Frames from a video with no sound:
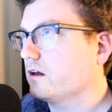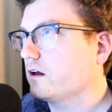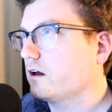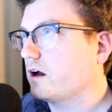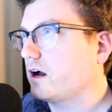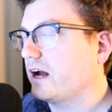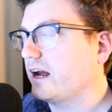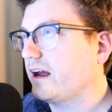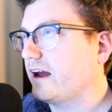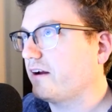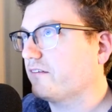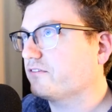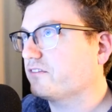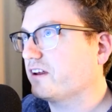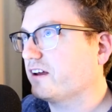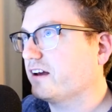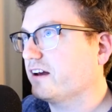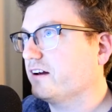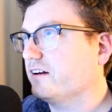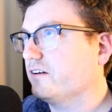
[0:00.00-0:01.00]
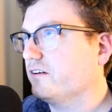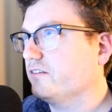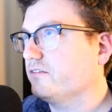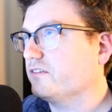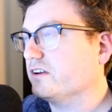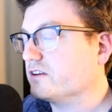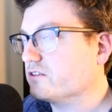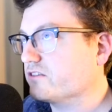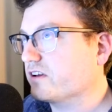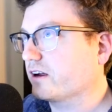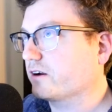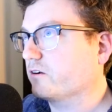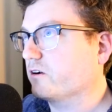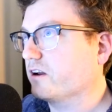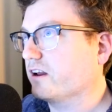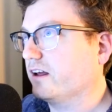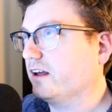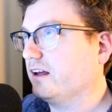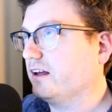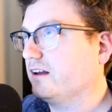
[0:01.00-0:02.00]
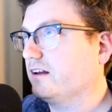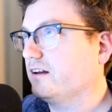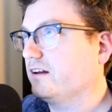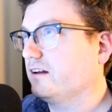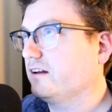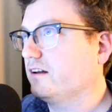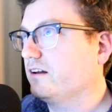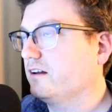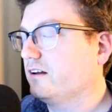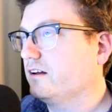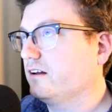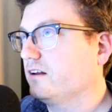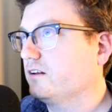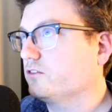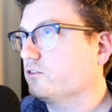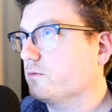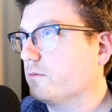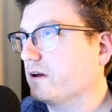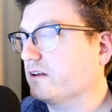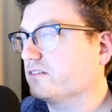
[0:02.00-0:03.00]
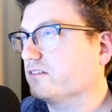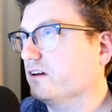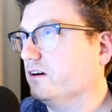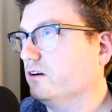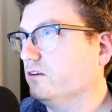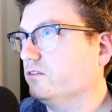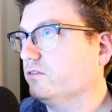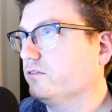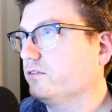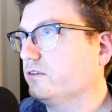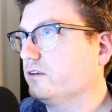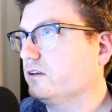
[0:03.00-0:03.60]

I have to have integrity to myself.